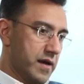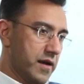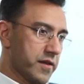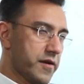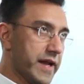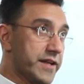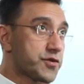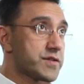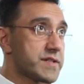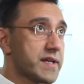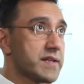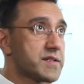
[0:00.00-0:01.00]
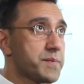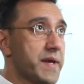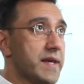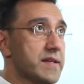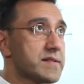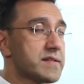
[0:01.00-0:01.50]
Another interesting
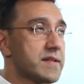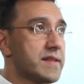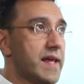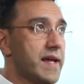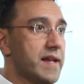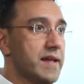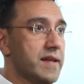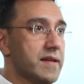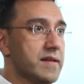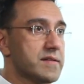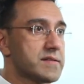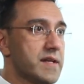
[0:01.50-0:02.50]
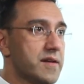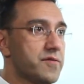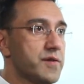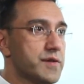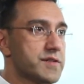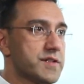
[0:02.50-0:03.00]
space that is
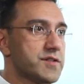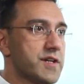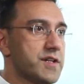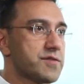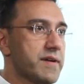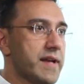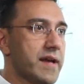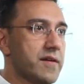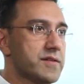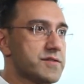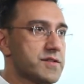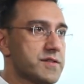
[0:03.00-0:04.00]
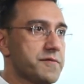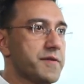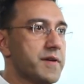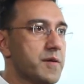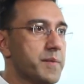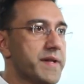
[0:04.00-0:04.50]
influencing change right now is just the
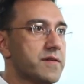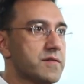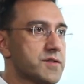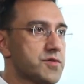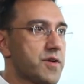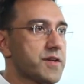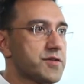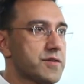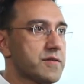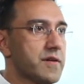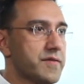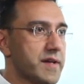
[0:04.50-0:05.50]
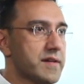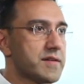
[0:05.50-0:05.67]
fundamental structure of the